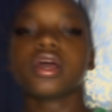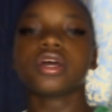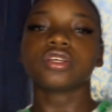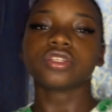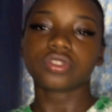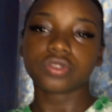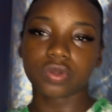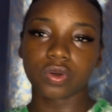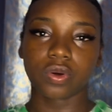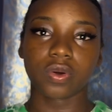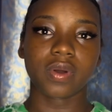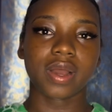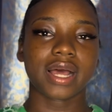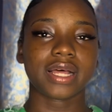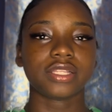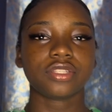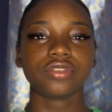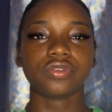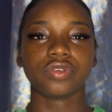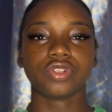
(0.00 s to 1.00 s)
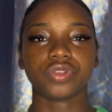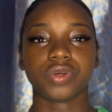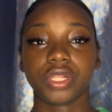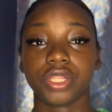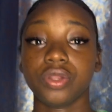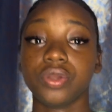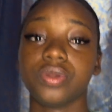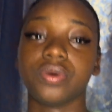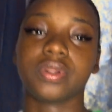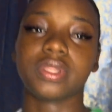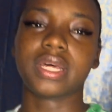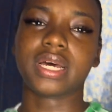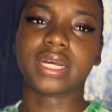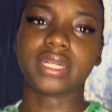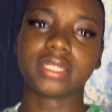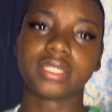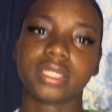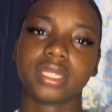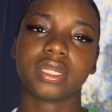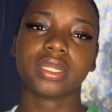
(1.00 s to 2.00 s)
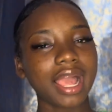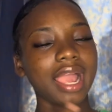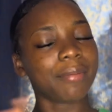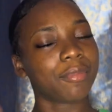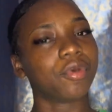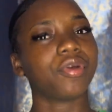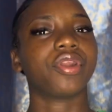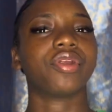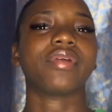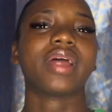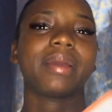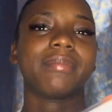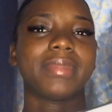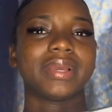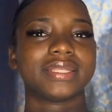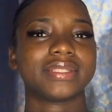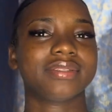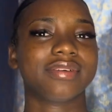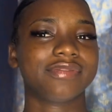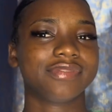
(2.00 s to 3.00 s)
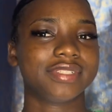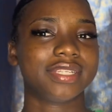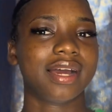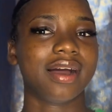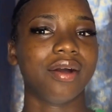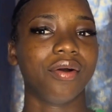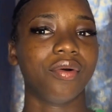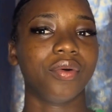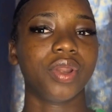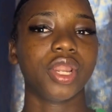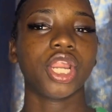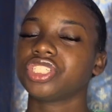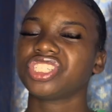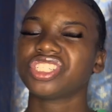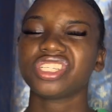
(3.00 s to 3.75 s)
So as usual, you know that I'm gonna write my stuff down